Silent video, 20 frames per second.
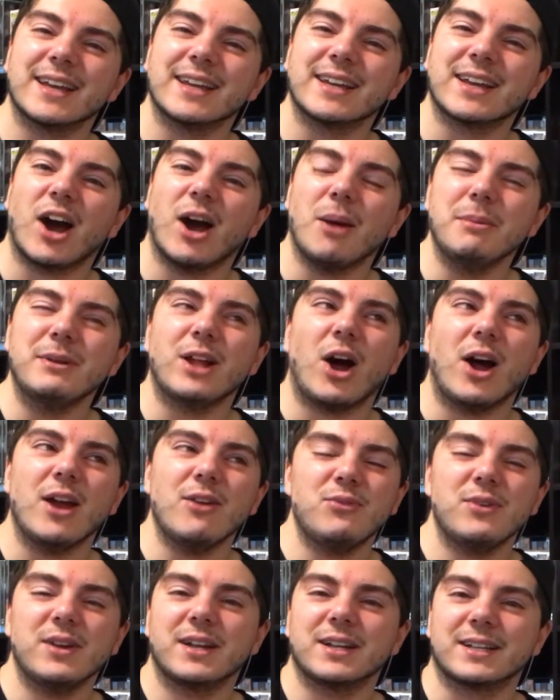Like, I mean, I
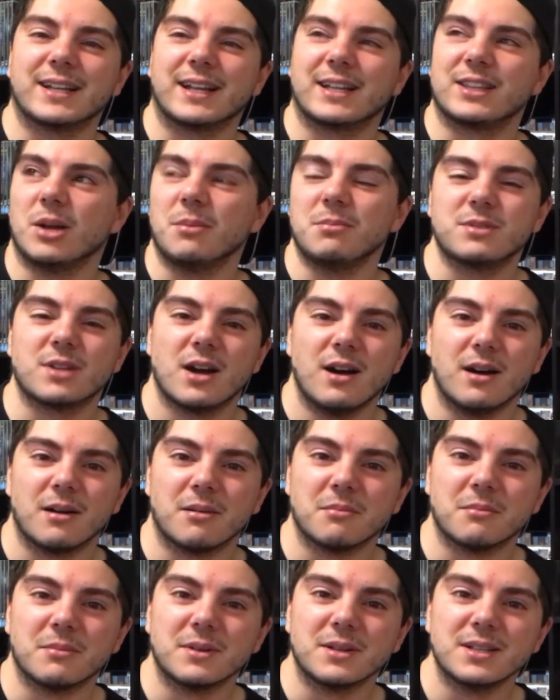figured it out and I'm
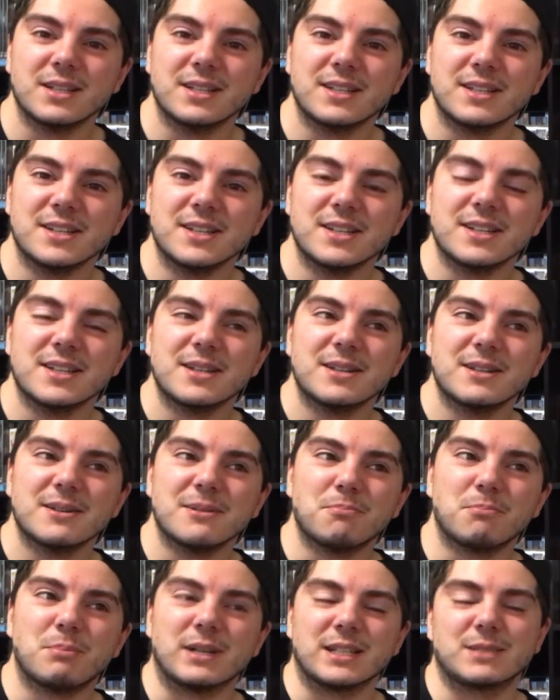dumb.
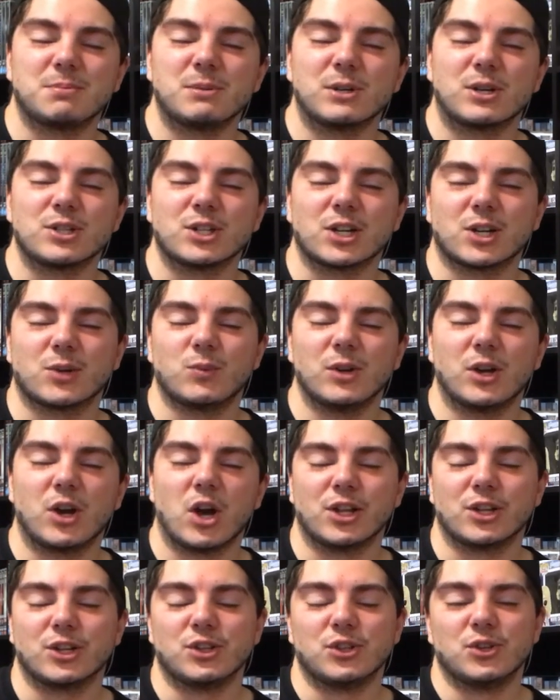But that's because, like, we
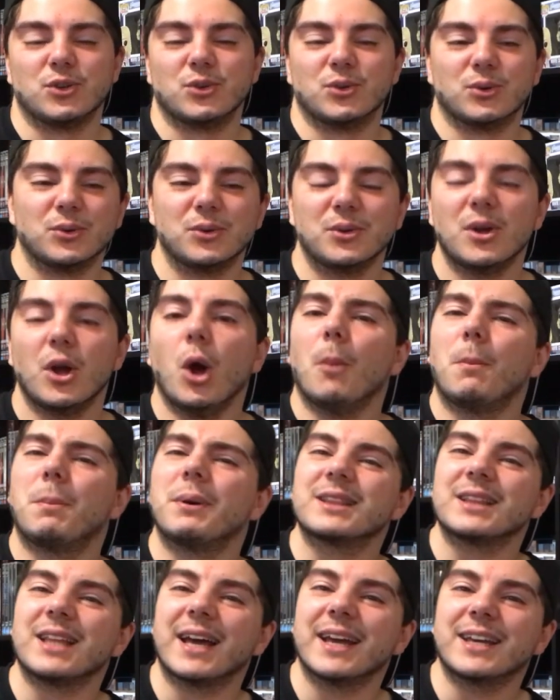kind of knew.
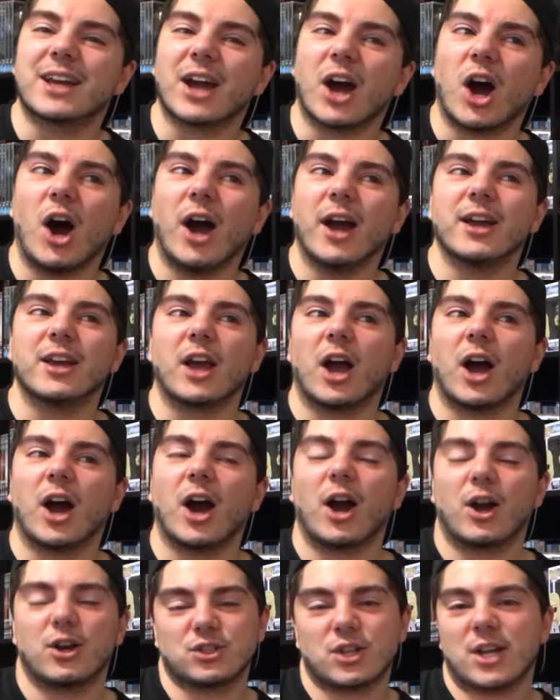But, like, I...
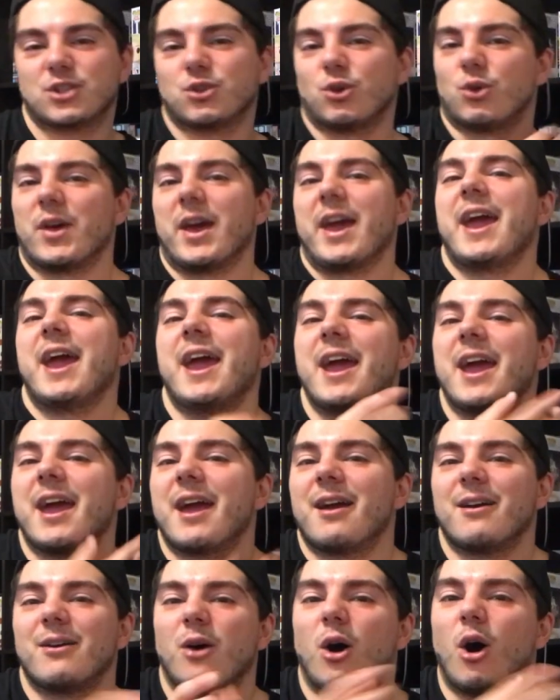Because I saw the
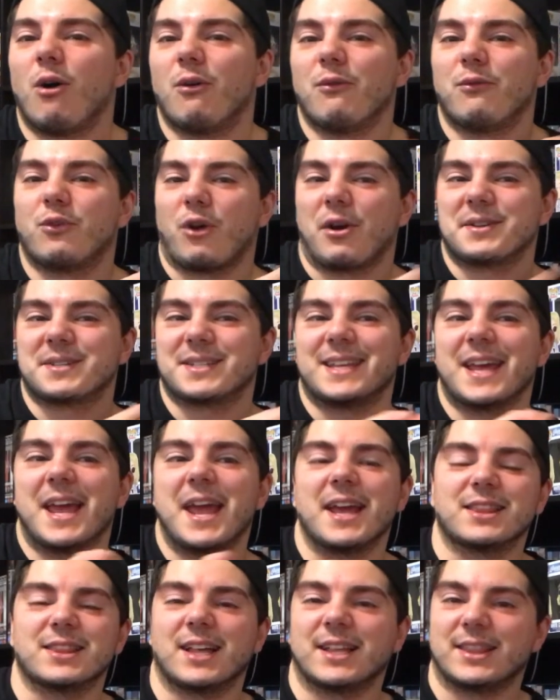hair of Grace's
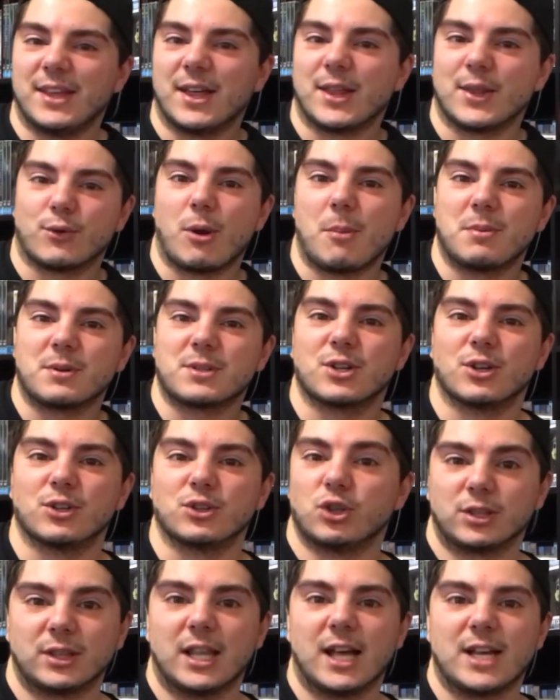hair in, like, the other
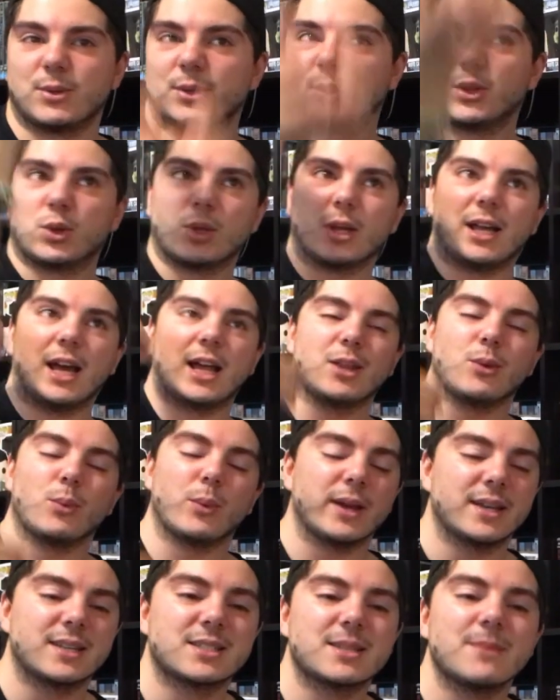episode. Not last week, the other
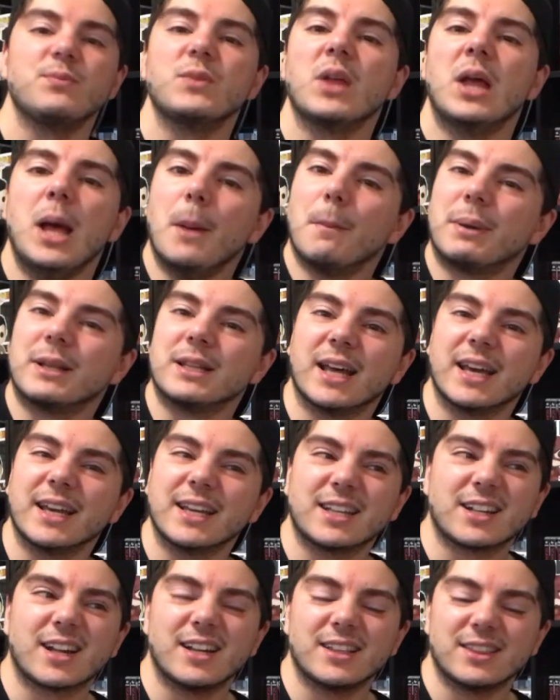weeks. But,
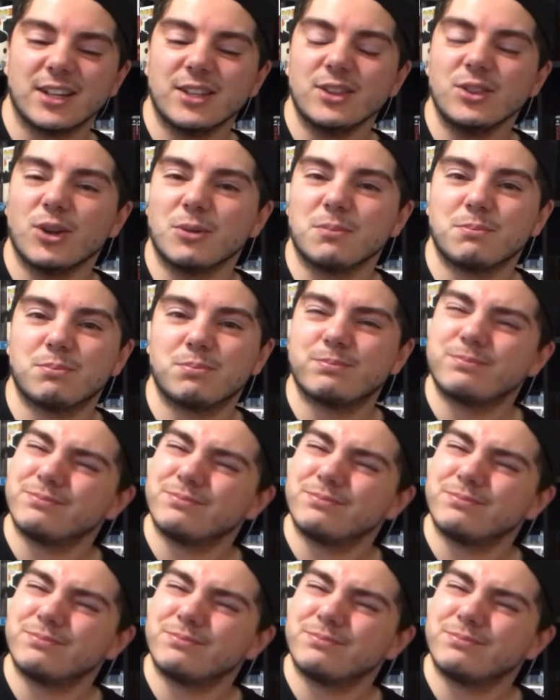like, can they not...